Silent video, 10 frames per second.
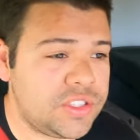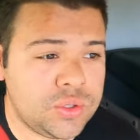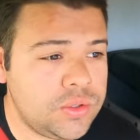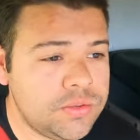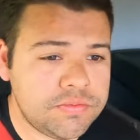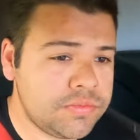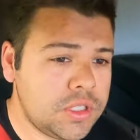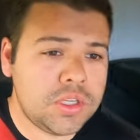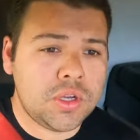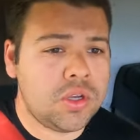to
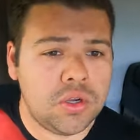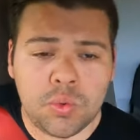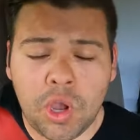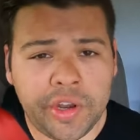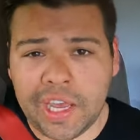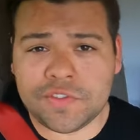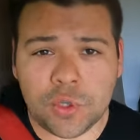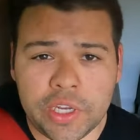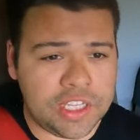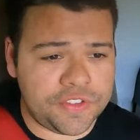won't have
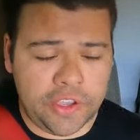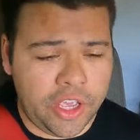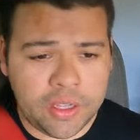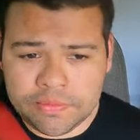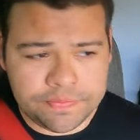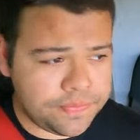toilets for you,